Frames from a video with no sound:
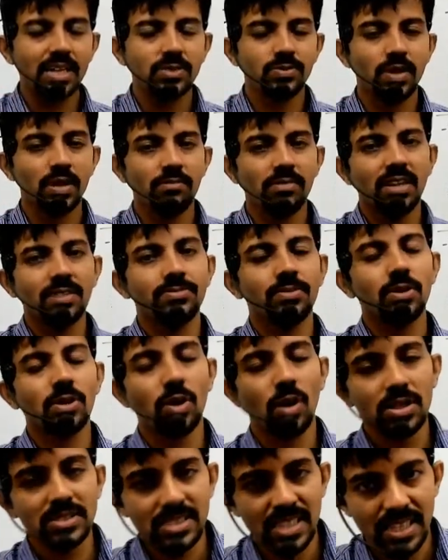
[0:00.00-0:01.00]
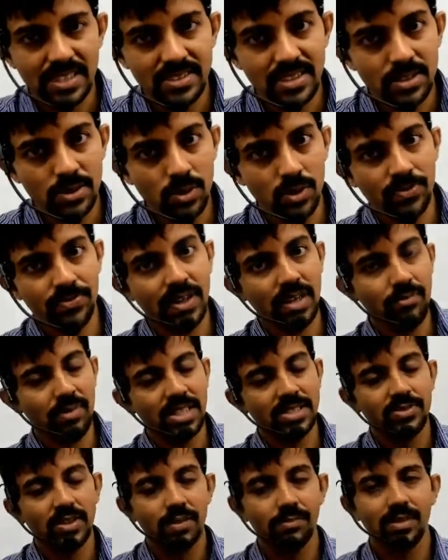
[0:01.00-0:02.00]
1 by 4, cos 36, root 5
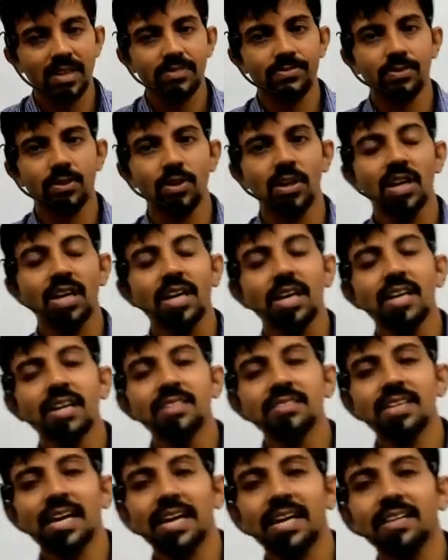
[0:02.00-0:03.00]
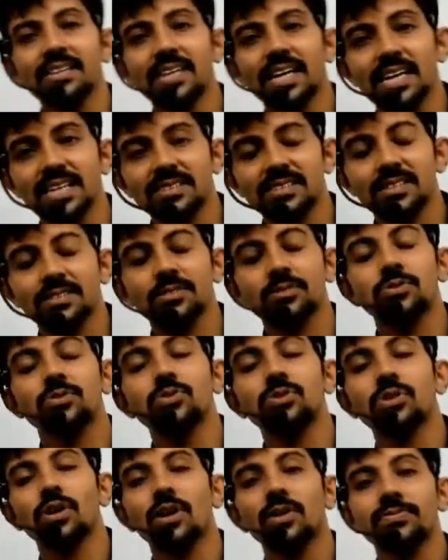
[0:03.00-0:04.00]
plus 1 by 4, sin 36,
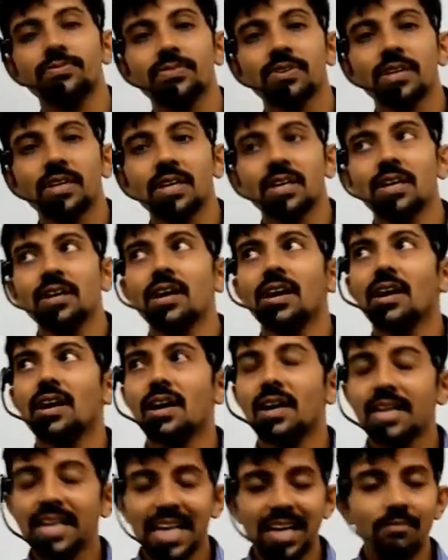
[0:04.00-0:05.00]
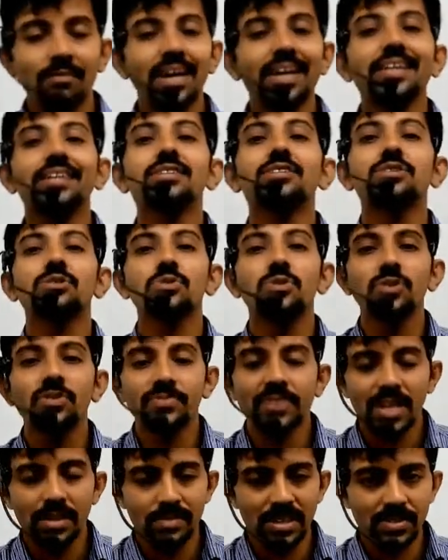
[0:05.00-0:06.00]
root of 10 minus 2 root 5
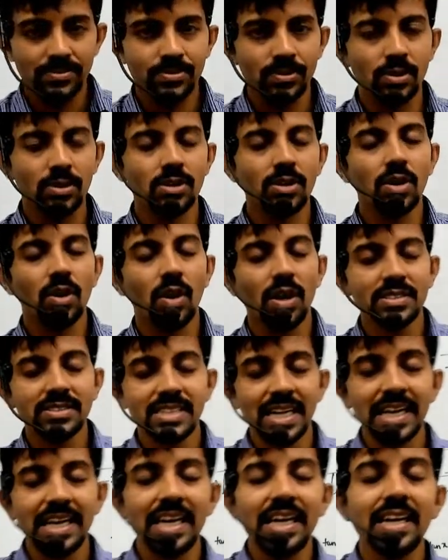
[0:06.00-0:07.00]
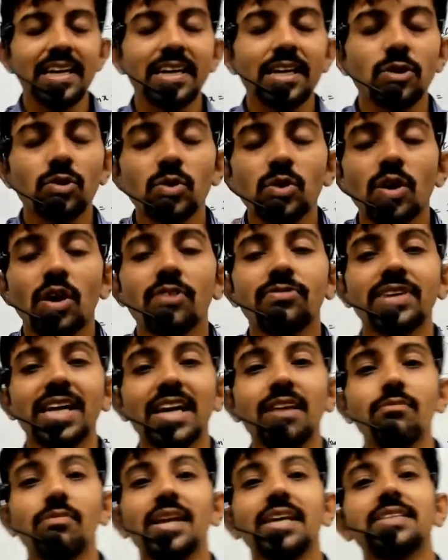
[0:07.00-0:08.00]
by 4, cos 18 degree, root of
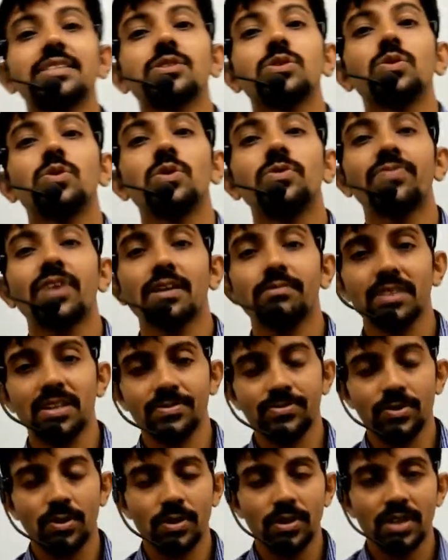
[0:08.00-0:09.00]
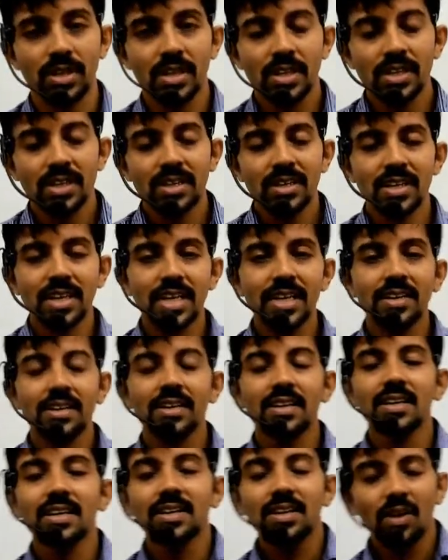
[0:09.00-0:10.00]
10 plus 2 root 5 by 4. Correct?
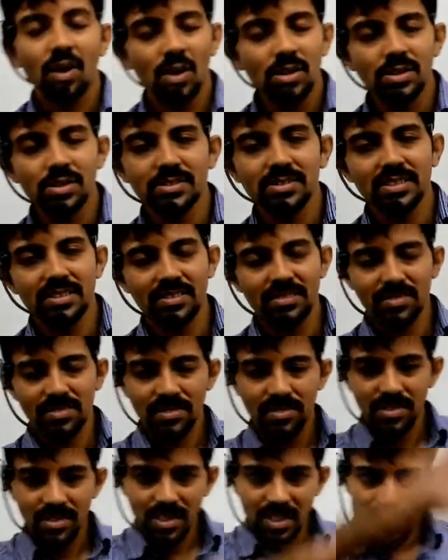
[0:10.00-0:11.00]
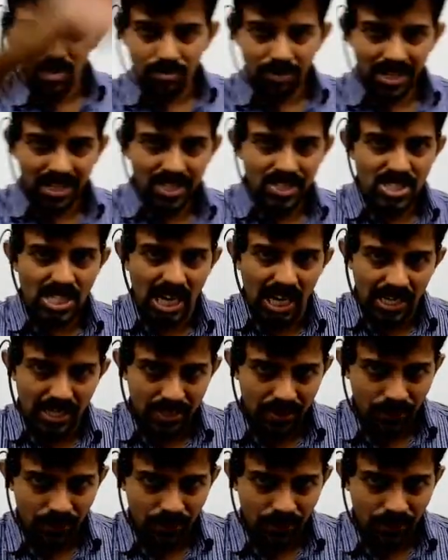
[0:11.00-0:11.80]
All those things. Make a chart.